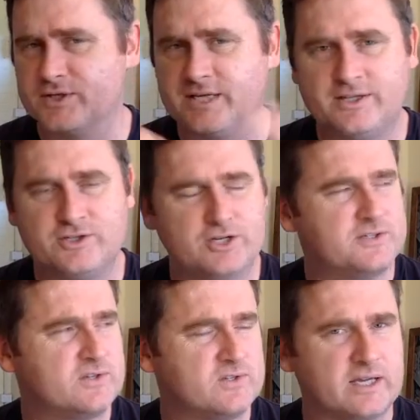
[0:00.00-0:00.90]
again,
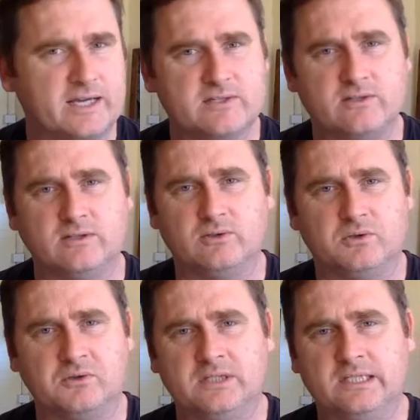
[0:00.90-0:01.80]
Jesus states the
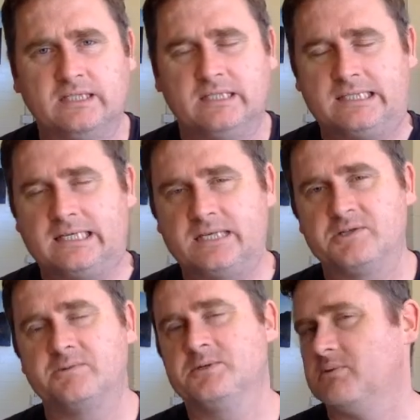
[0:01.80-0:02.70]
law as
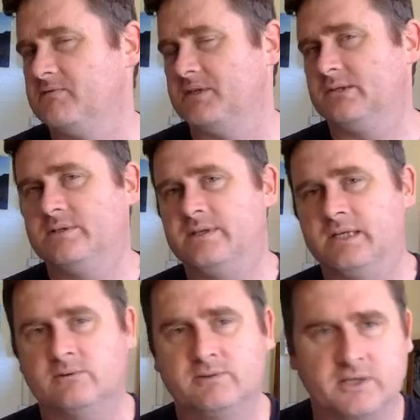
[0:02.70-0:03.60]
it was revealed in the
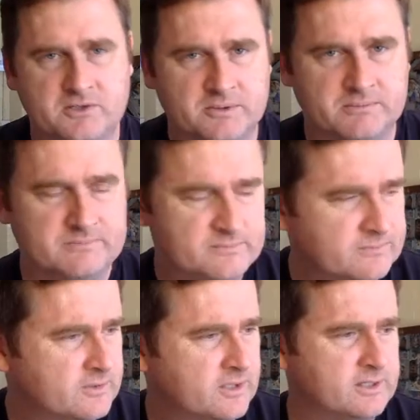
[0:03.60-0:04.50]
Old Testament.
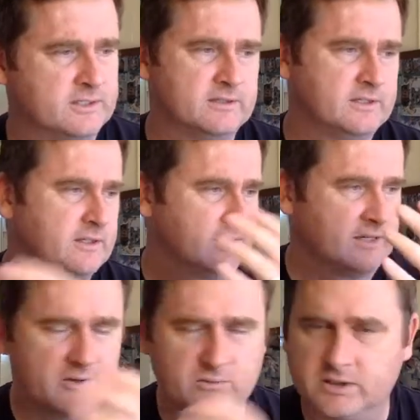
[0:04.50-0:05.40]
Right? And
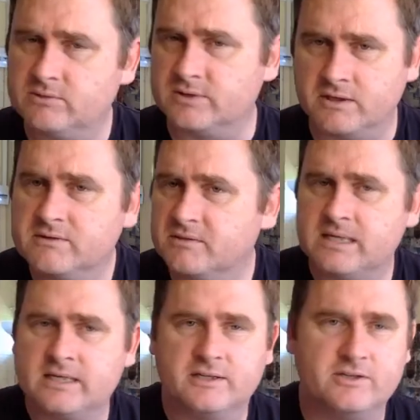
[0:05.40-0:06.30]
another well-known
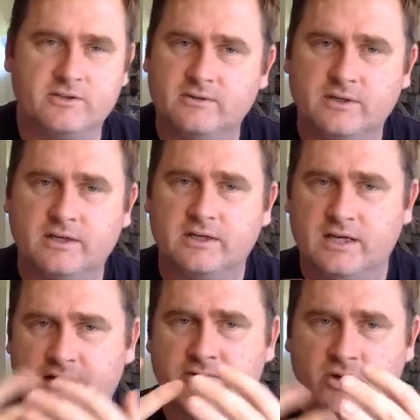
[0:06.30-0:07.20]
command. You
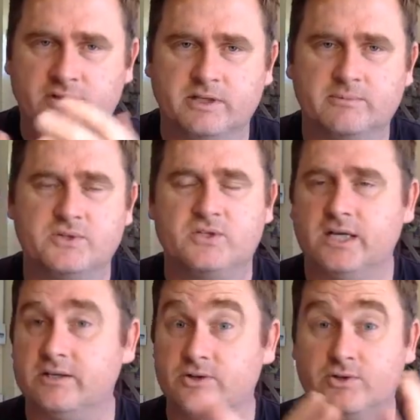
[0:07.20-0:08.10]
have heard that it was
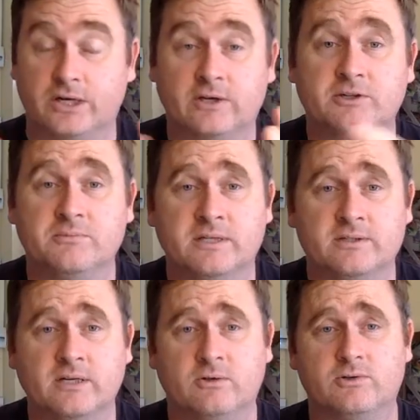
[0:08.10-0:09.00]
said, you shall not commit
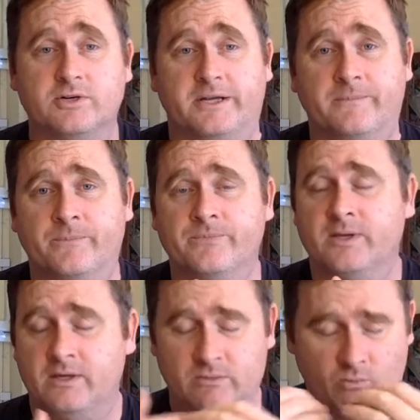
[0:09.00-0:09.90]
adultery.
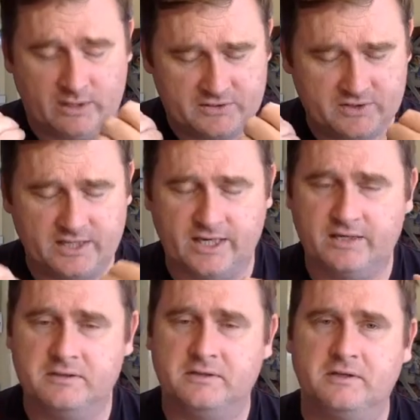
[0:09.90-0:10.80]
And once
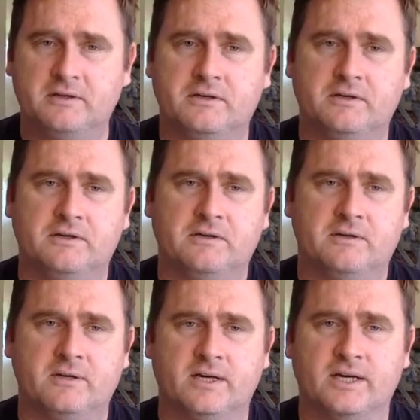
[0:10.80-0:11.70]
again,
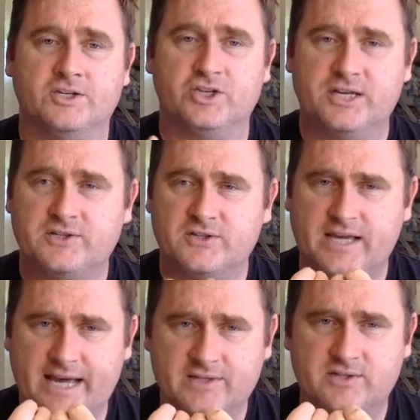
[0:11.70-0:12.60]
Jesus
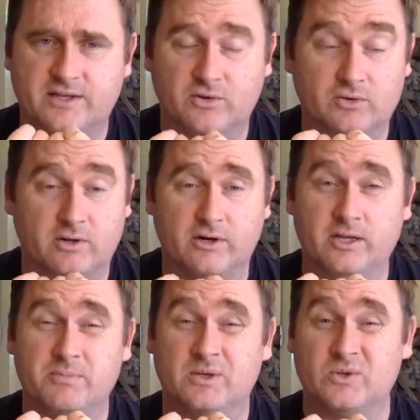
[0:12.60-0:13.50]
has that authority
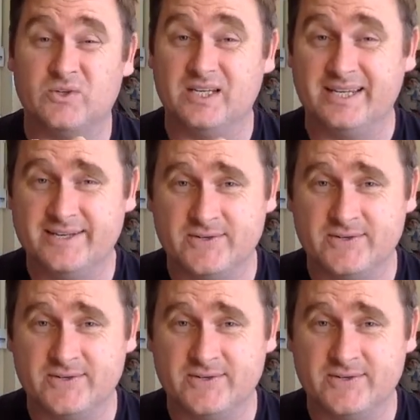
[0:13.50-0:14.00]
because he